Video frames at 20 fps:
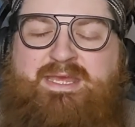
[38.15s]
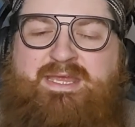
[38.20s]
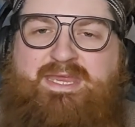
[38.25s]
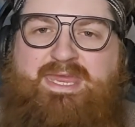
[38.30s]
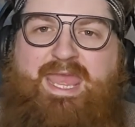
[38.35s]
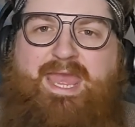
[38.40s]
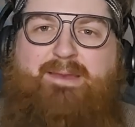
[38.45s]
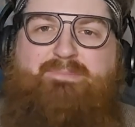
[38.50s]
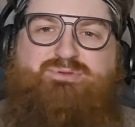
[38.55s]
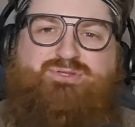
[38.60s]

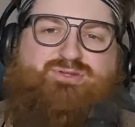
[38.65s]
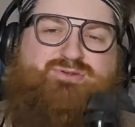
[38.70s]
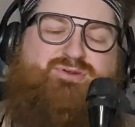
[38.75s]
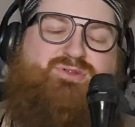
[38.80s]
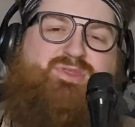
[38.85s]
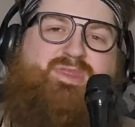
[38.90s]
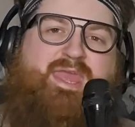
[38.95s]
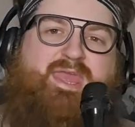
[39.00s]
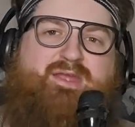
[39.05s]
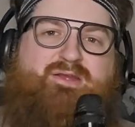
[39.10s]
Caps are
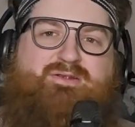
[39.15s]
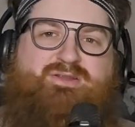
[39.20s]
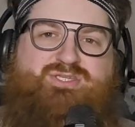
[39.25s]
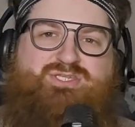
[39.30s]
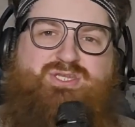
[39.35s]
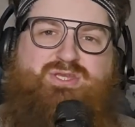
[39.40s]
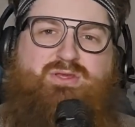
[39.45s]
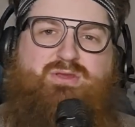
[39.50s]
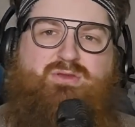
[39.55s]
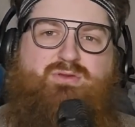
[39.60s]
there
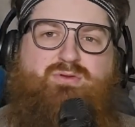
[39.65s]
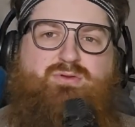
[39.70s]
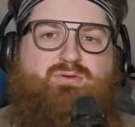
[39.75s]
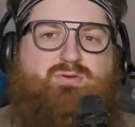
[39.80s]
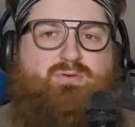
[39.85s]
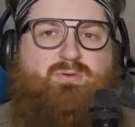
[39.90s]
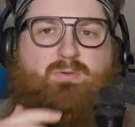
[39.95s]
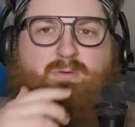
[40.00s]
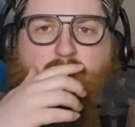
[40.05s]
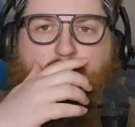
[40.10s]
to